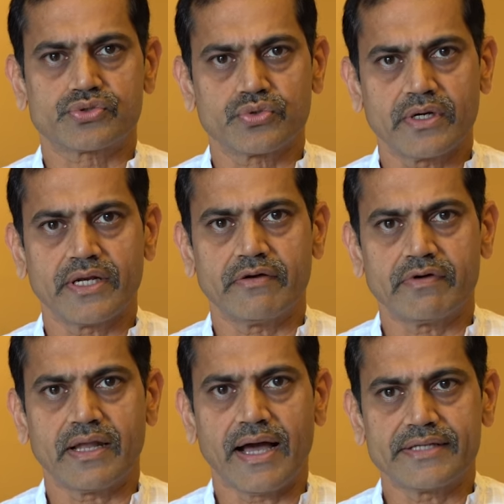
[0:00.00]
sugar
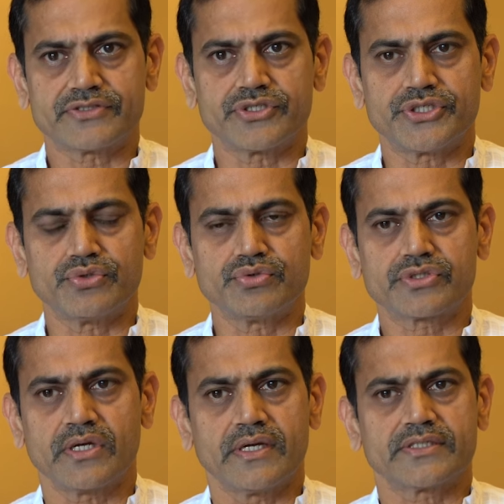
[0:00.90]
level, has
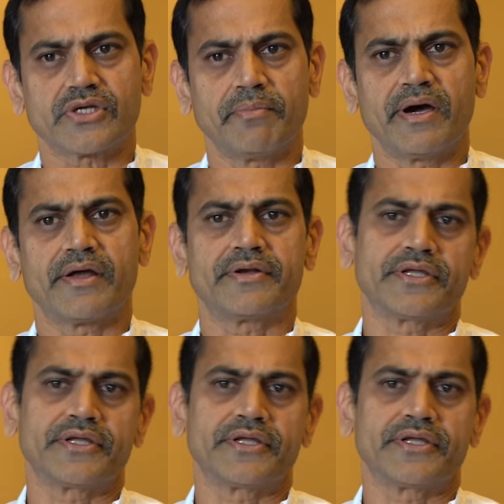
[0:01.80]
reduced somewhere